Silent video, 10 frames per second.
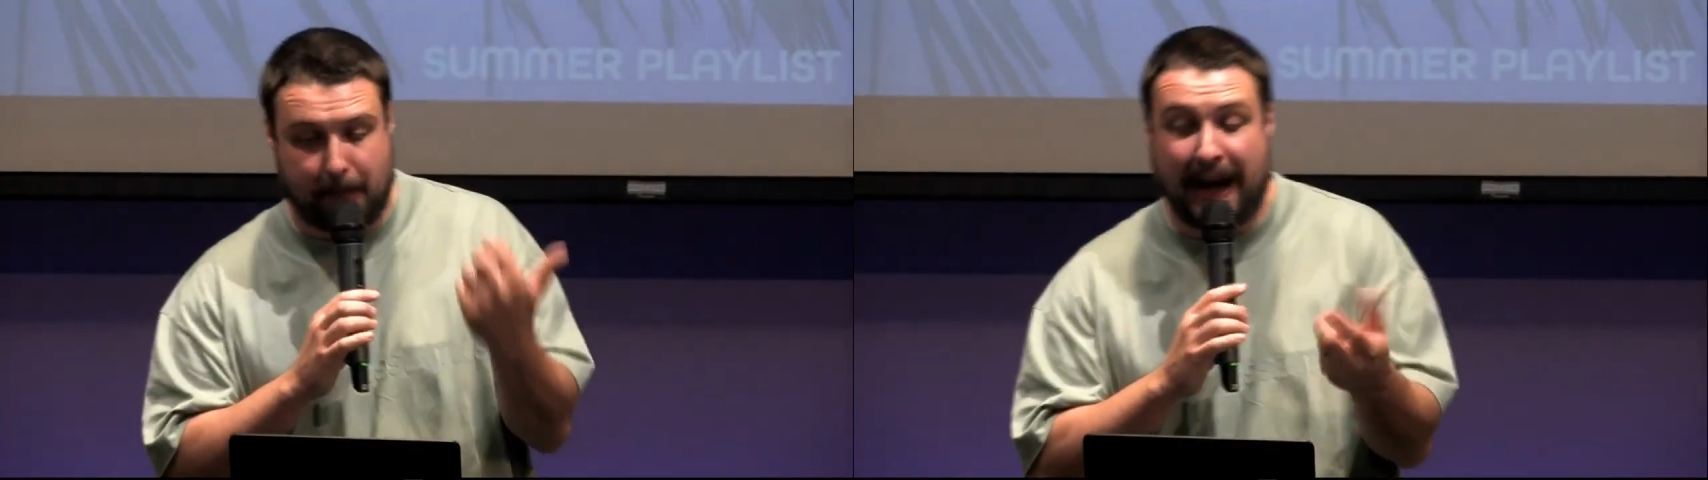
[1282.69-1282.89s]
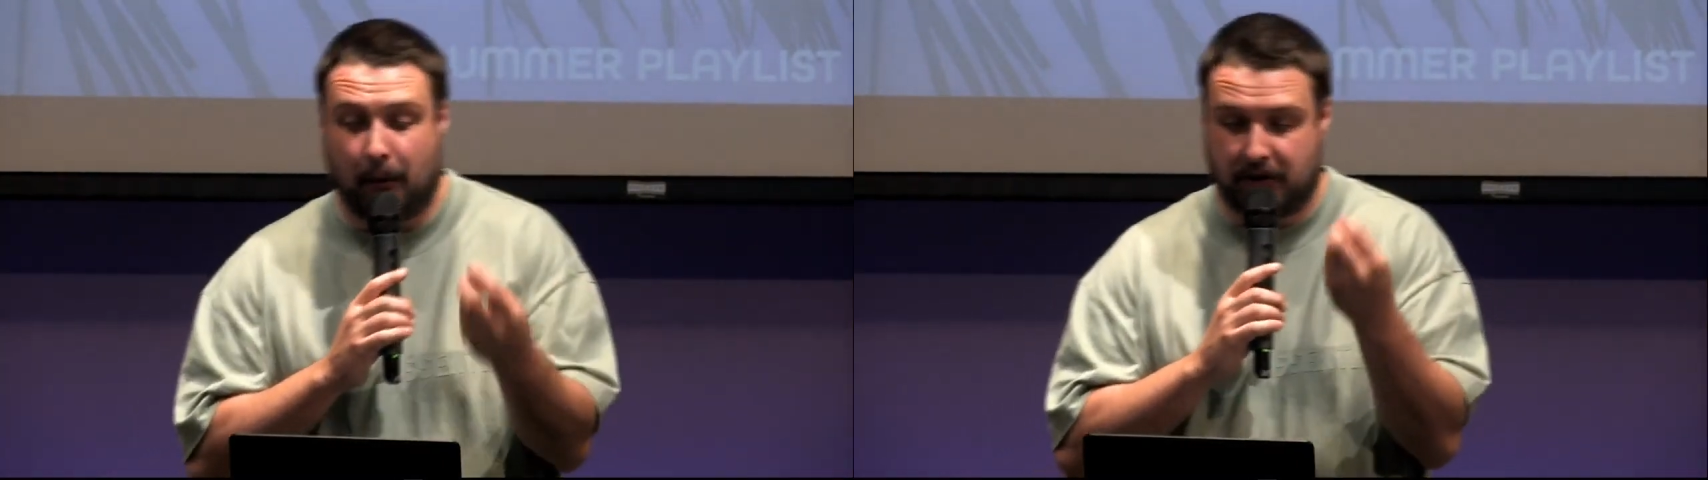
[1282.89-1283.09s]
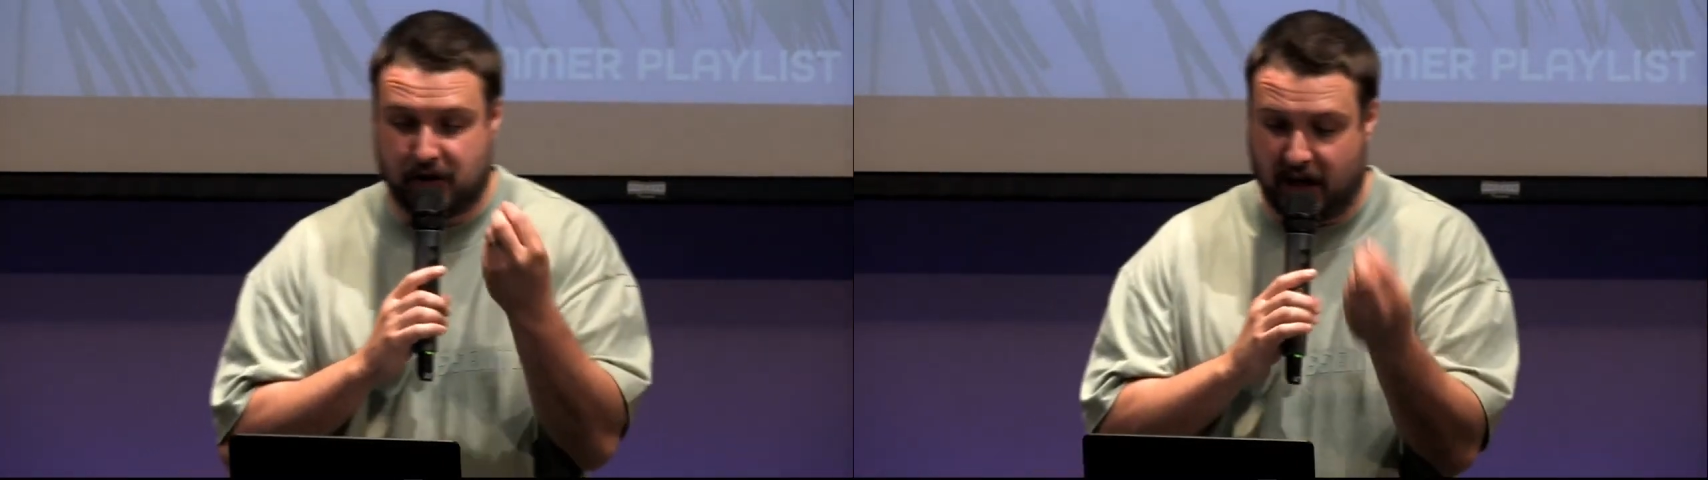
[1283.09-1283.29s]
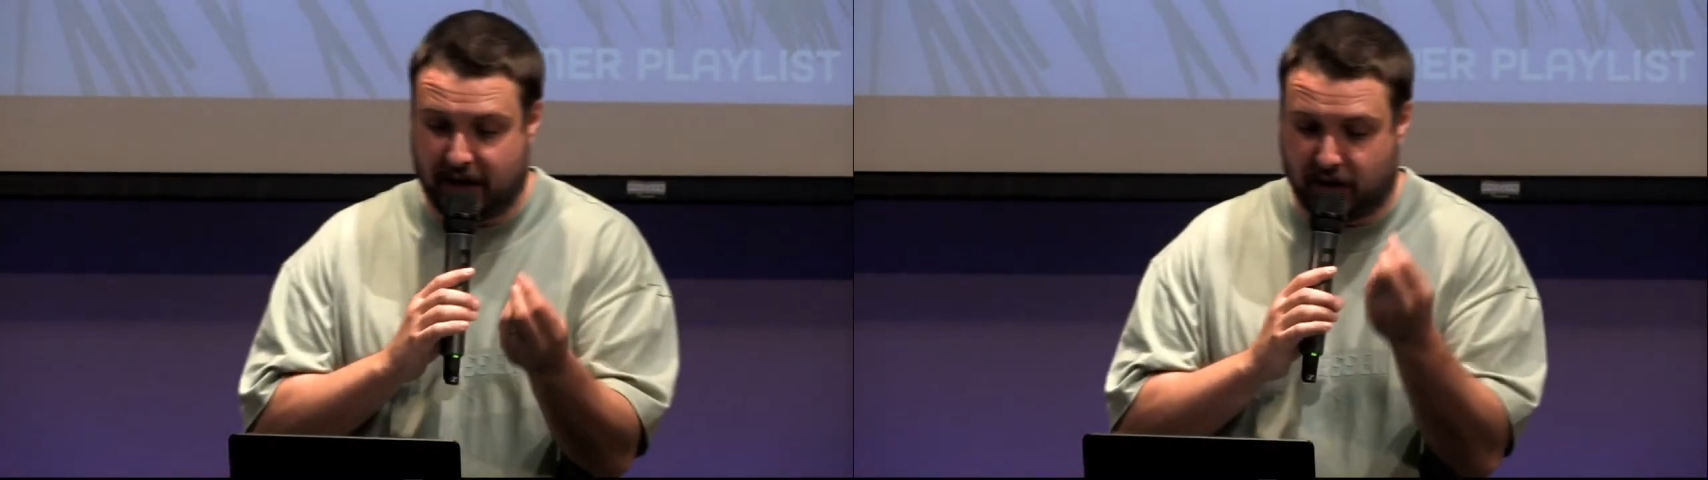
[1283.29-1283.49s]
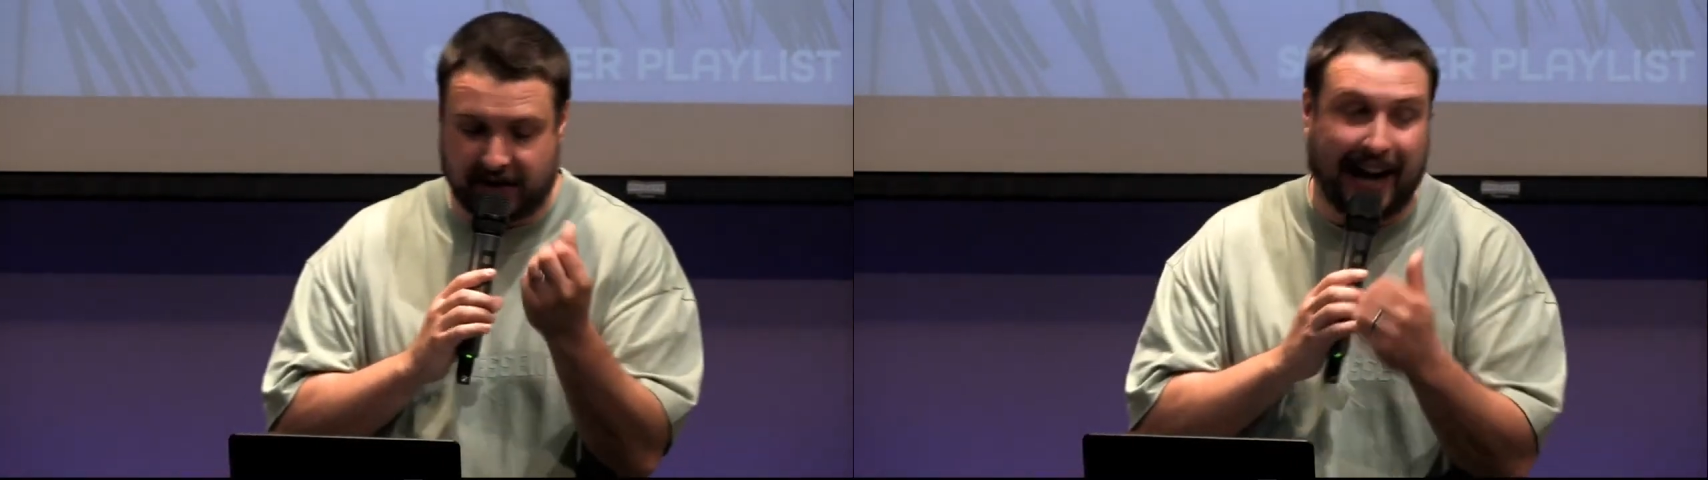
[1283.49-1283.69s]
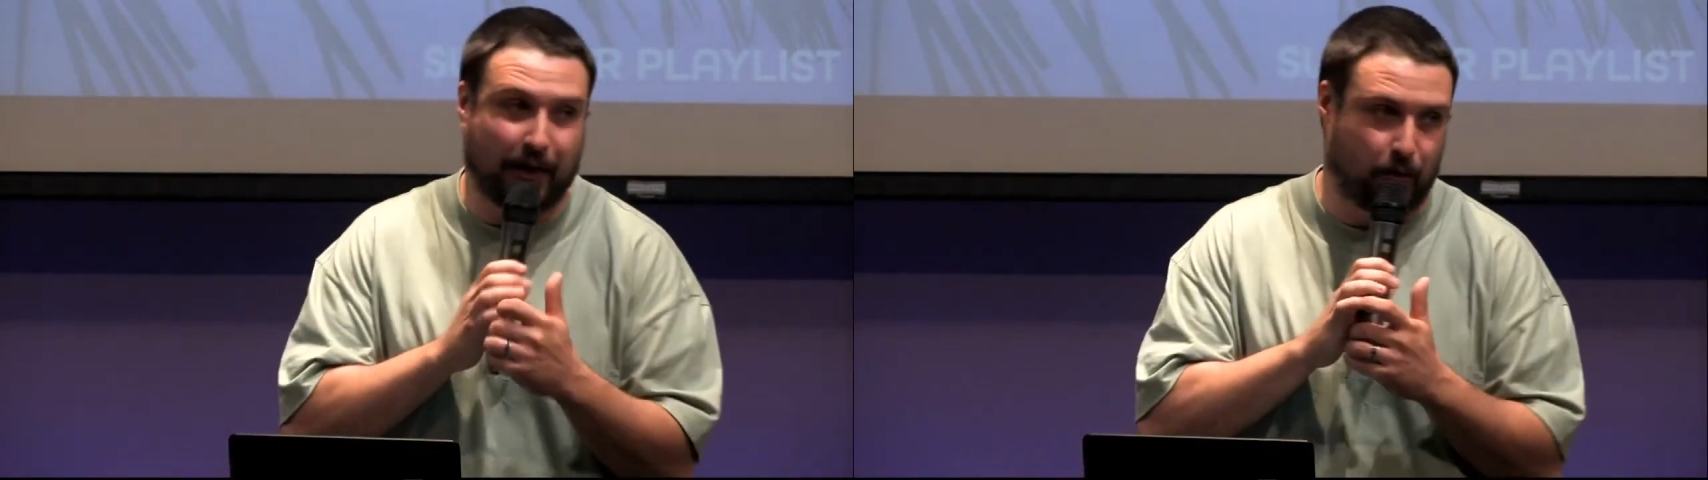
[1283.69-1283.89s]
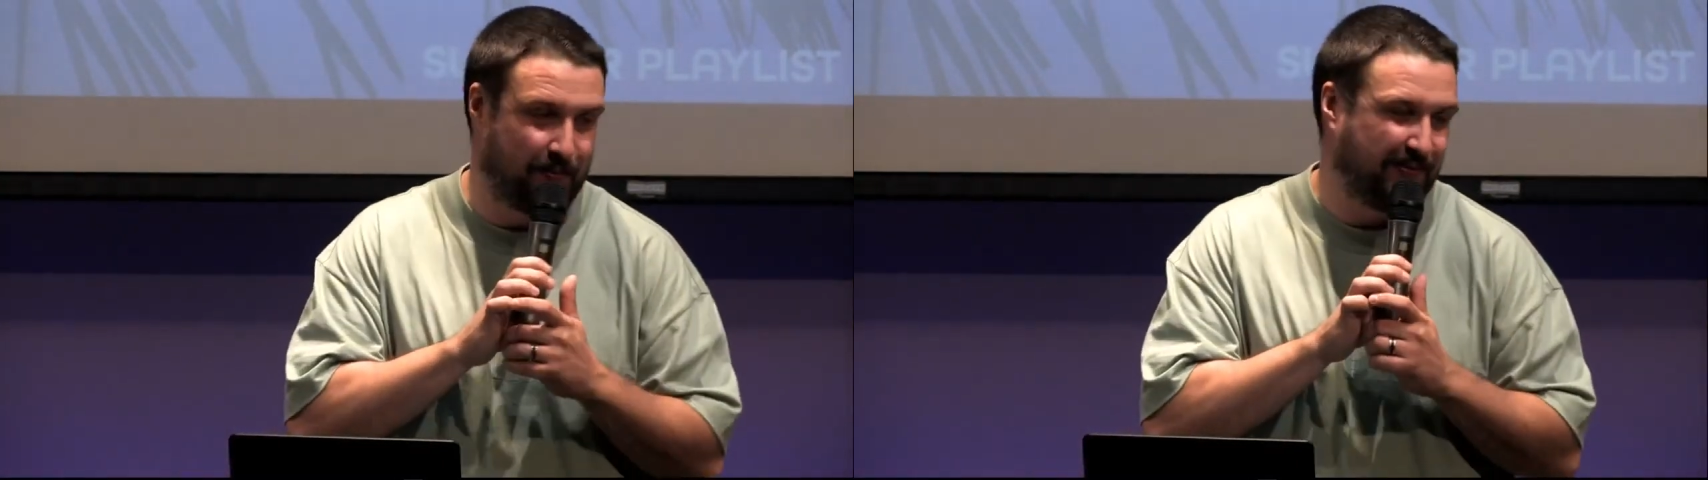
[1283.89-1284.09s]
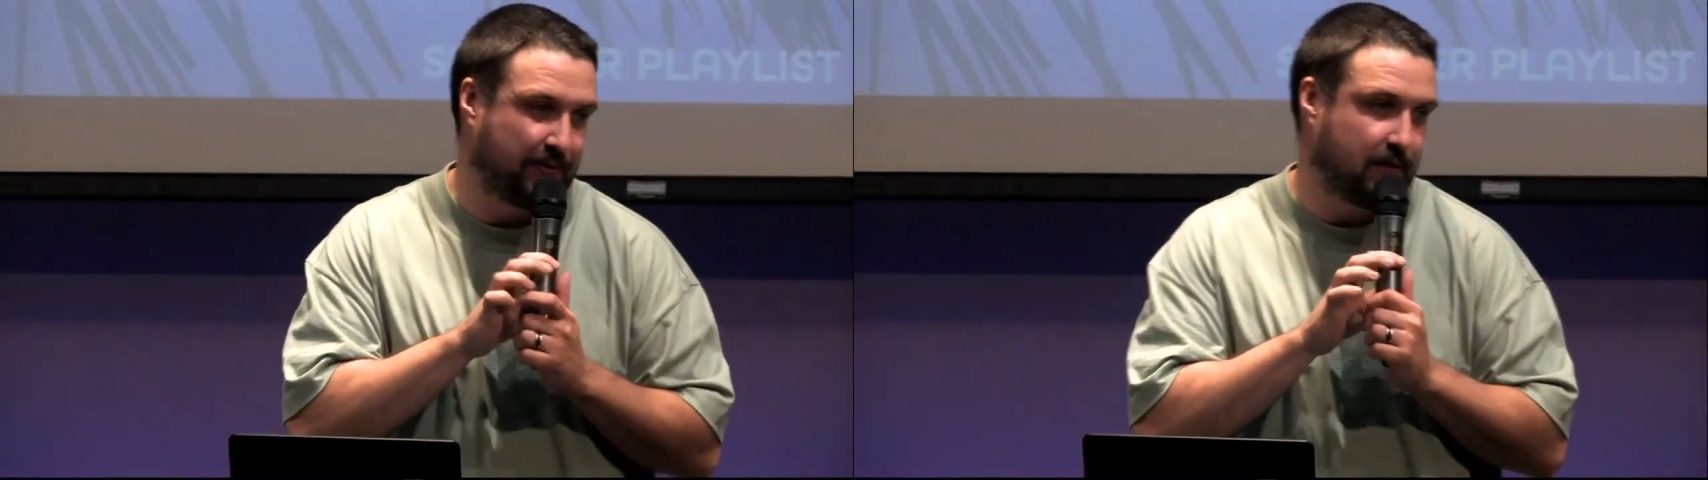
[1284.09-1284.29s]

the power to change our title,